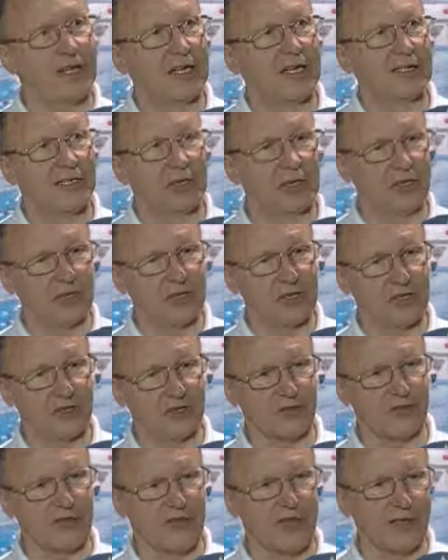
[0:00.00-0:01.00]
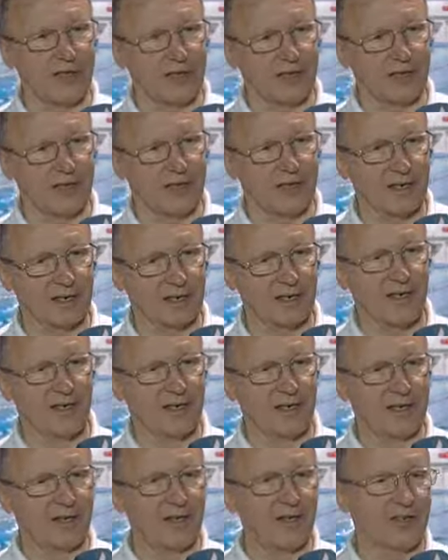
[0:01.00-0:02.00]
so we should think uh,
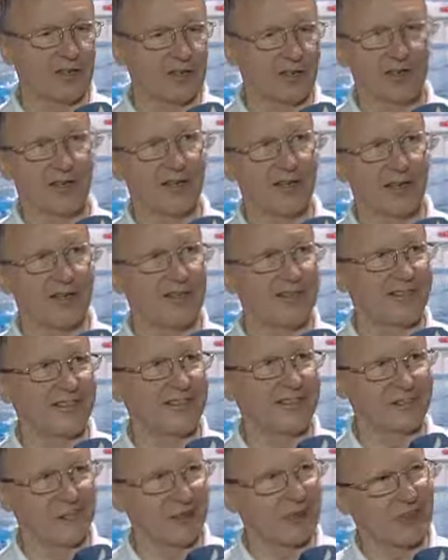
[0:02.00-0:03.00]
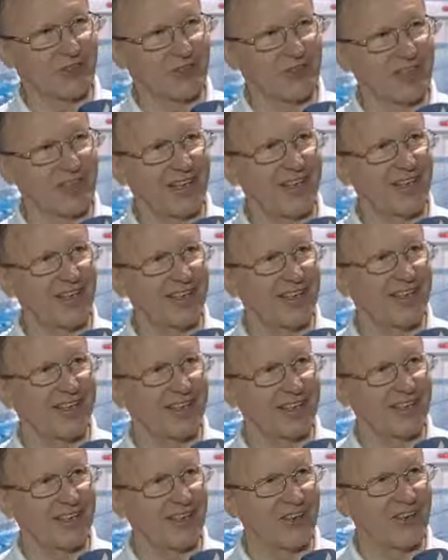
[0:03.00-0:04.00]
not in London, we should think uh,
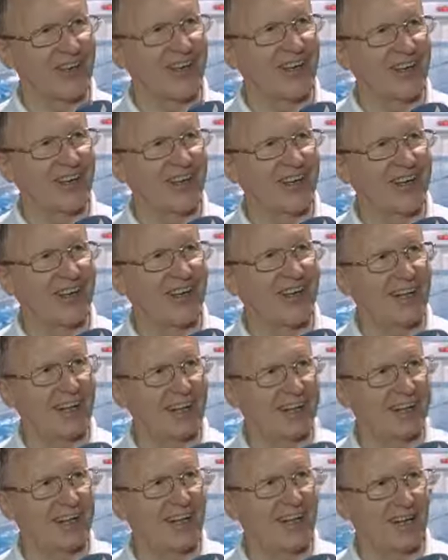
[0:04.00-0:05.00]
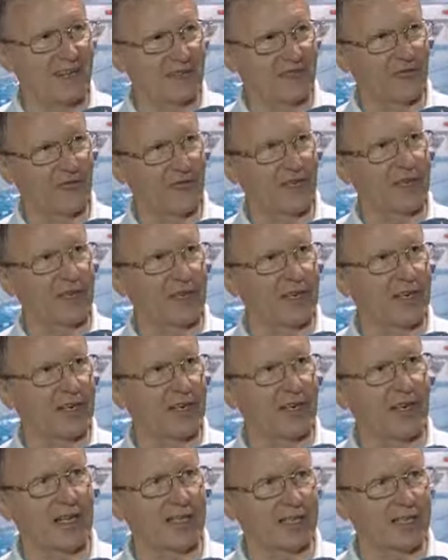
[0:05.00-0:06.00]
Rio and, uh, and further
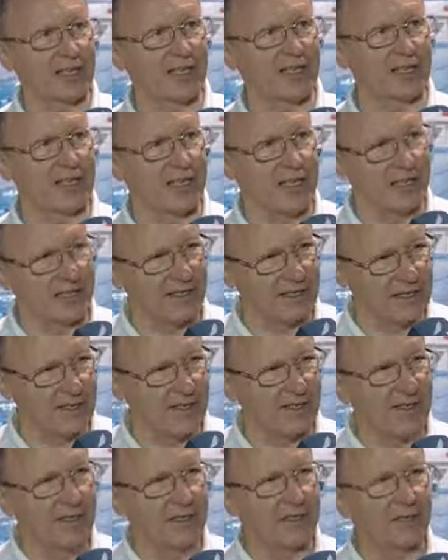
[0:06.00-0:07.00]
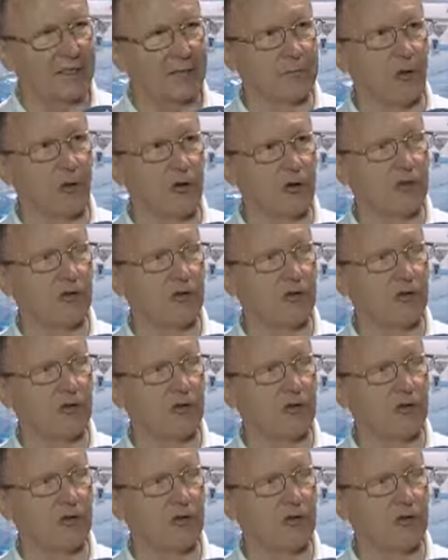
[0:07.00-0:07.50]
cases. Then the small